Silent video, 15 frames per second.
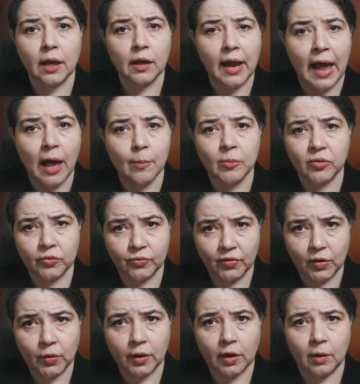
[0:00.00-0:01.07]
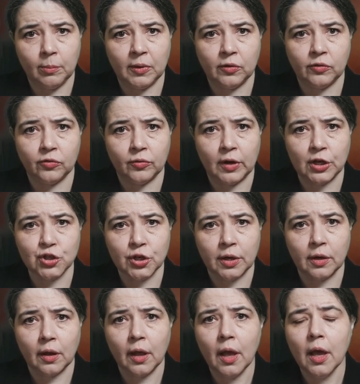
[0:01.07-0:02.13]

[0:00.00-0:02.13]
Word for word: and Atmospheric Administration